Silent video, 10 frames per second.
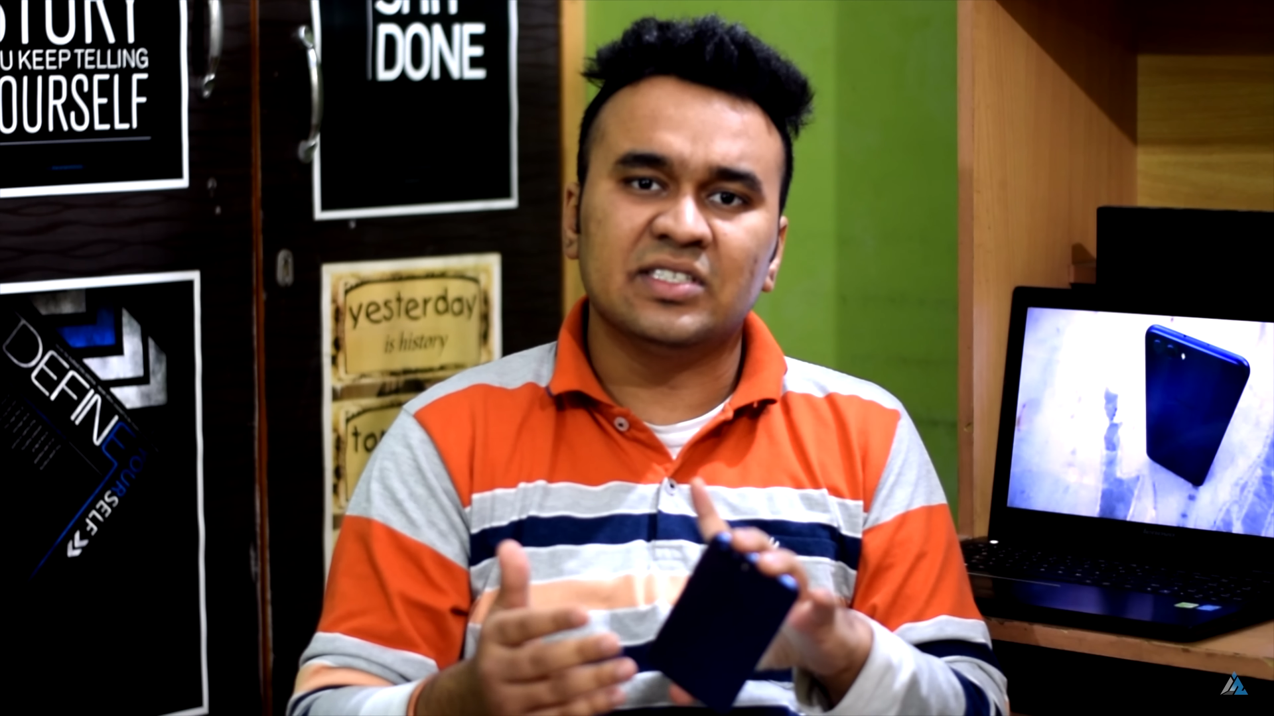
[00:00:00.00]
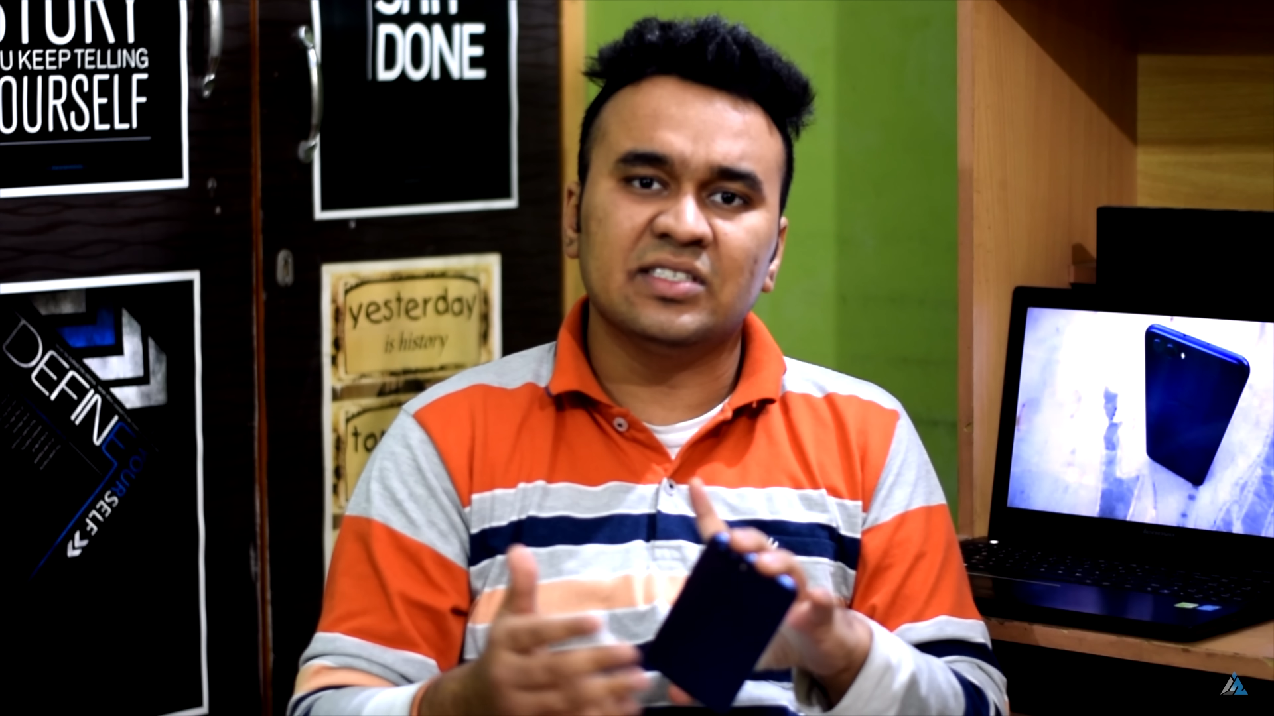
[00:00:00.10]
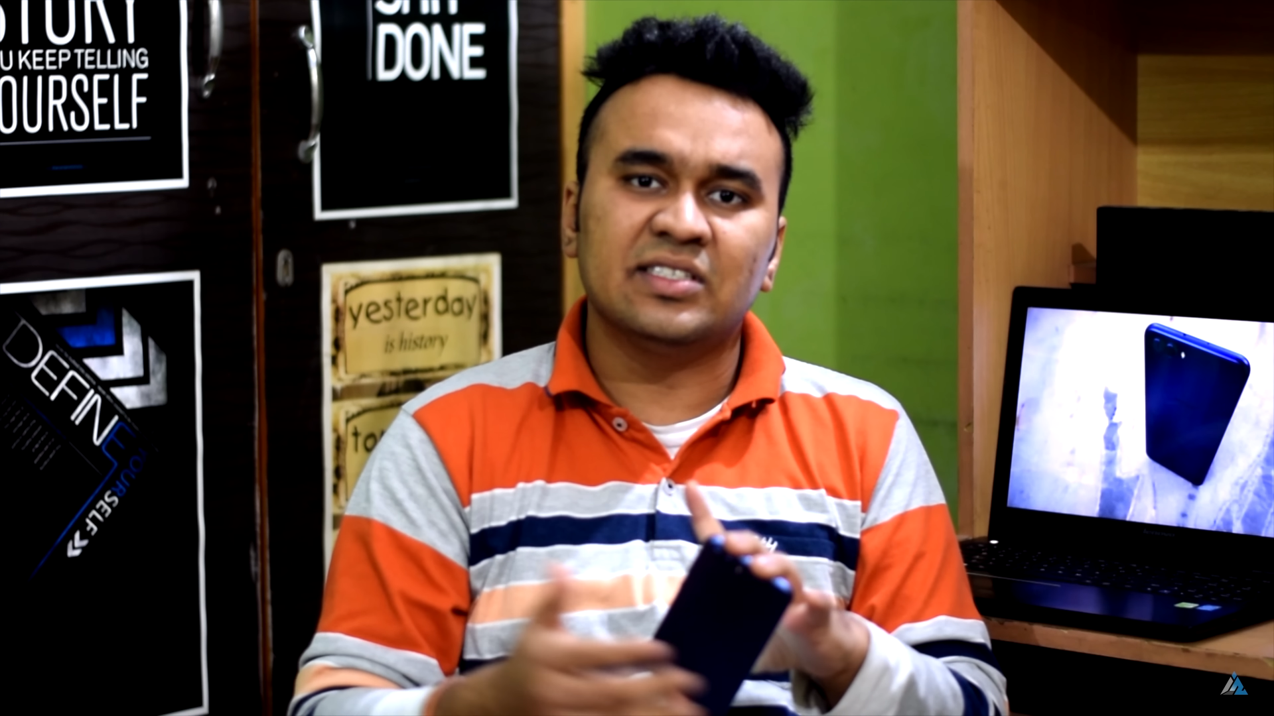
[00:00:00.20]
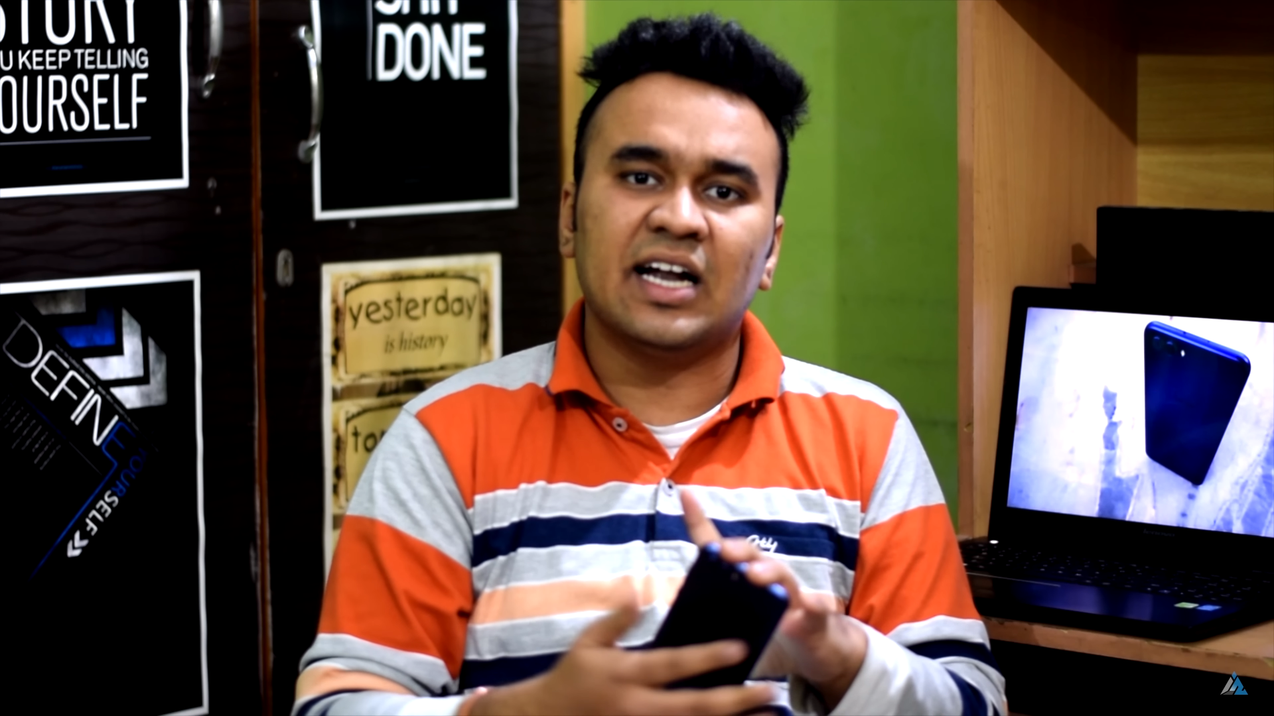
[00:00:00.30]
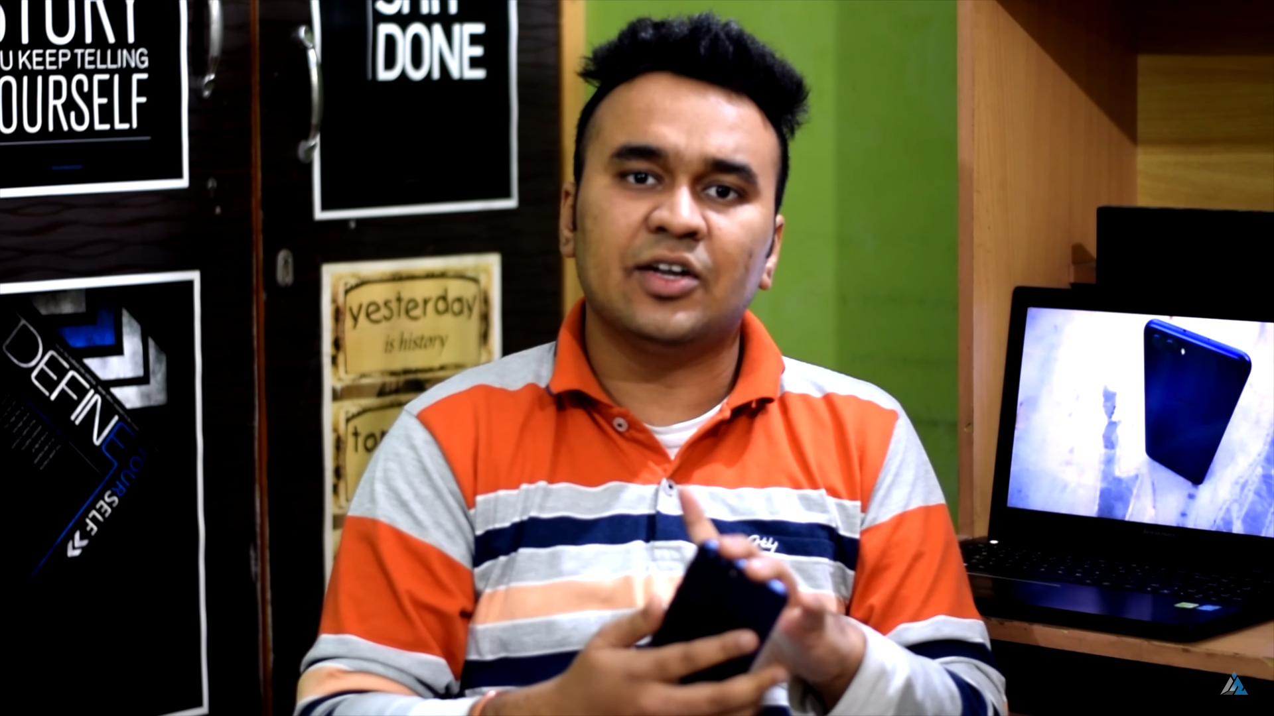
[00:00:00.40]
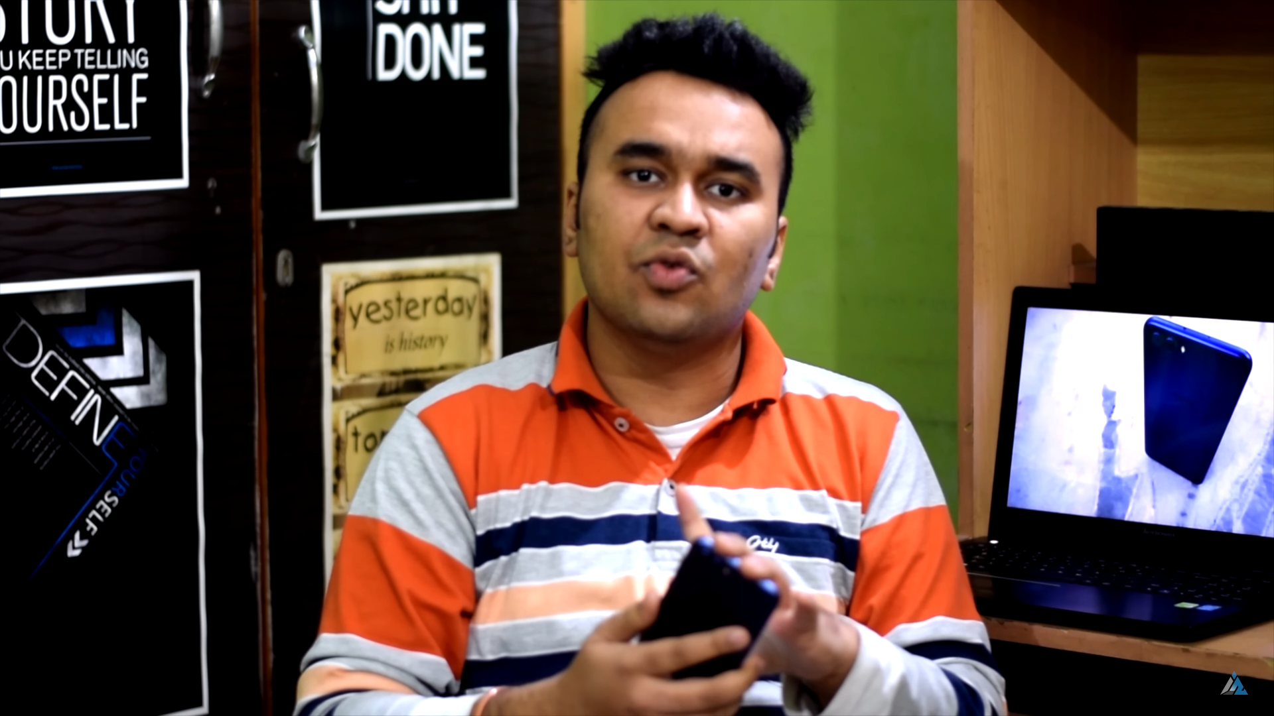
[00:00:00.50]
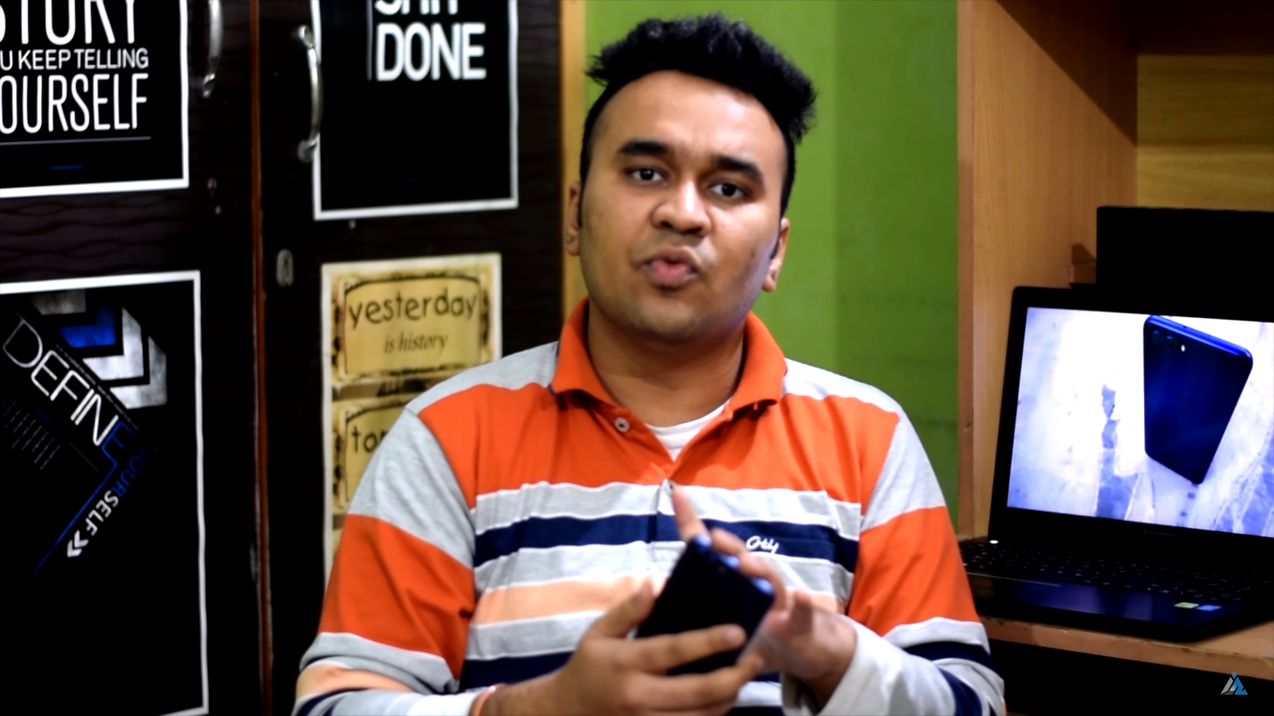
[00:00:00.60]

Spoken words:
is that you